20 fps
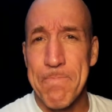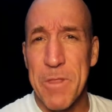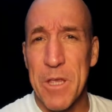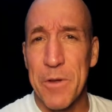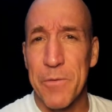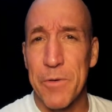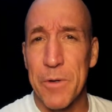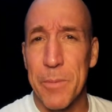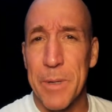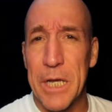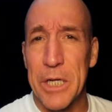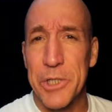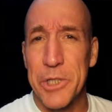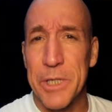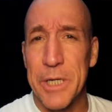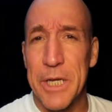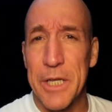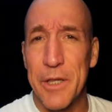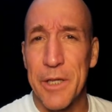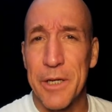if you
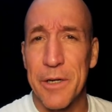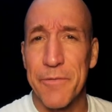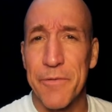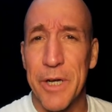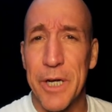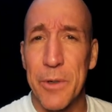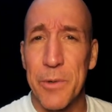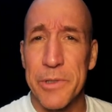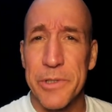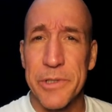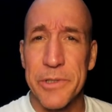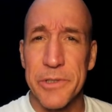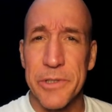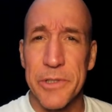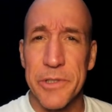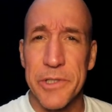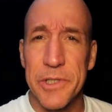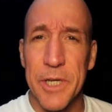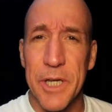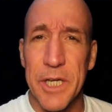imagine that a virus is
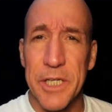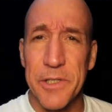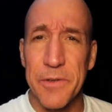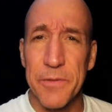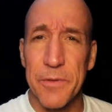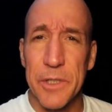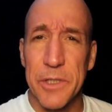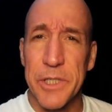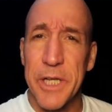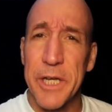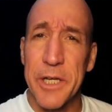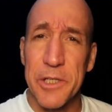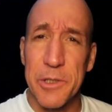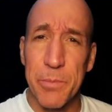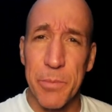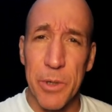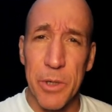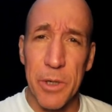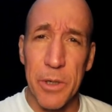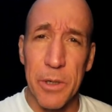the size of a tennis
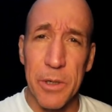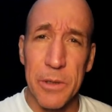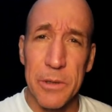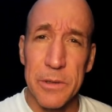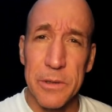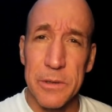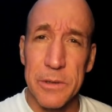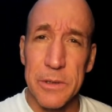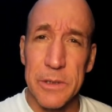ball,